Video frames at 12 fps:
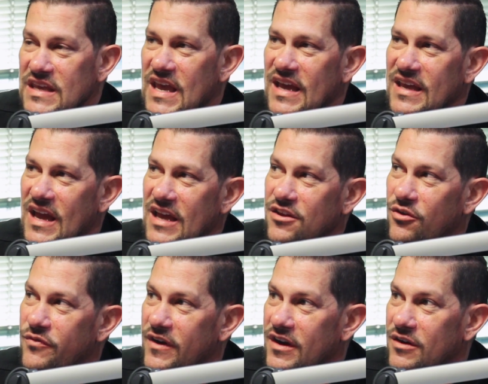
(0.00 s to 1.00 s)
Yeah, yeah, you're
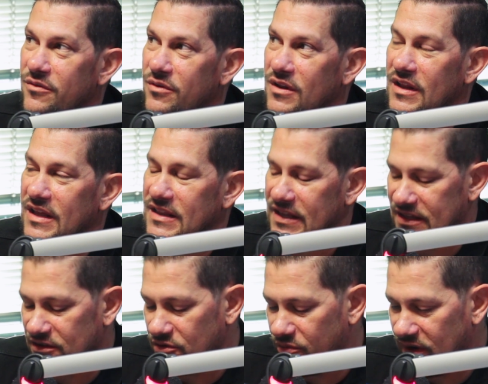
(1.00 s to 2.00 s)
very like,
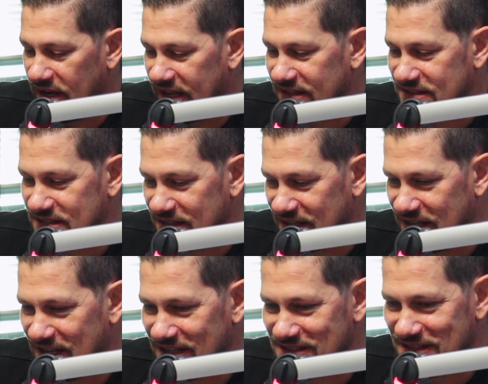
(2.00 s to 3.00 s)
you relate to the
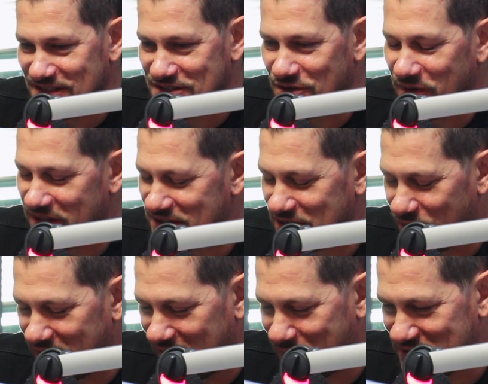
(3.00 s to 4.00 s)
kids in a certain way. There's that
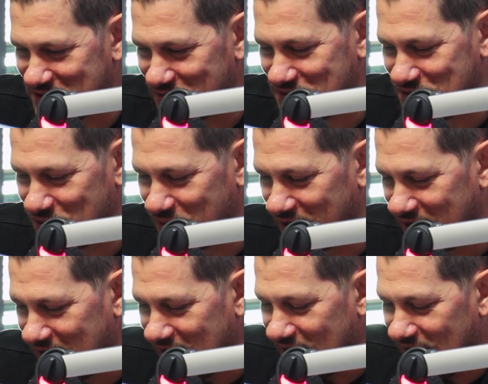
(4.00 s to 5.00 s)
one episode too where
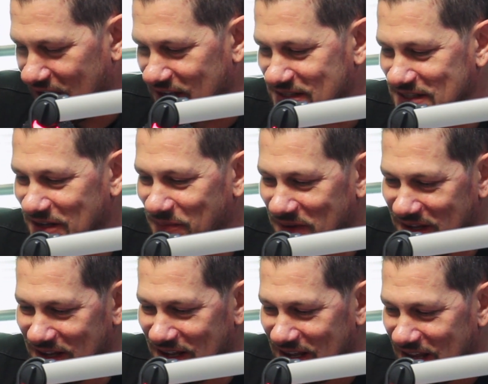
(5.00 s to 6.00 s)

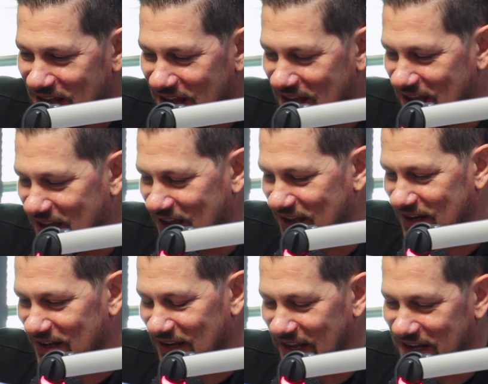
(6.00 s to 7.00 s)
CB
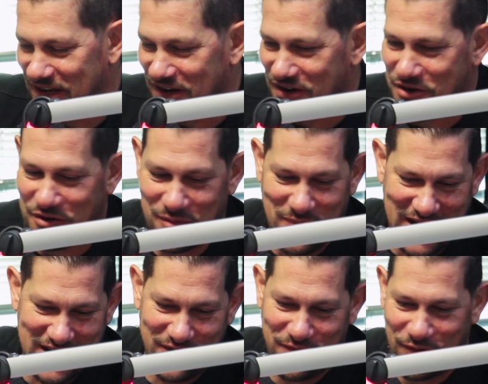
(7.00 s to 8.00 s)
and Lainey are going
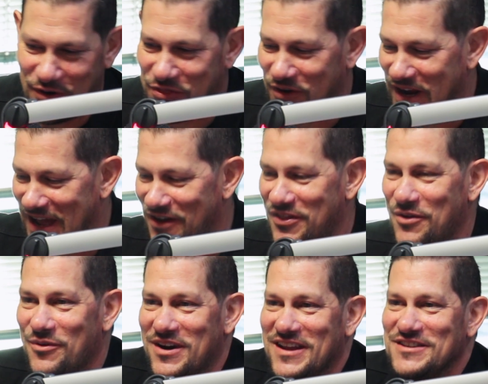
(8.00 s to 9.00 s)
back and forth on how they
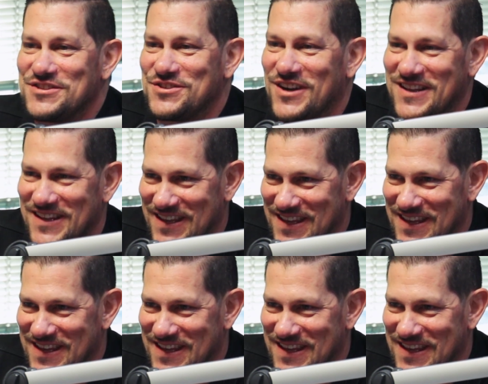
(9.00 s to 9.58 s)
want to instruct the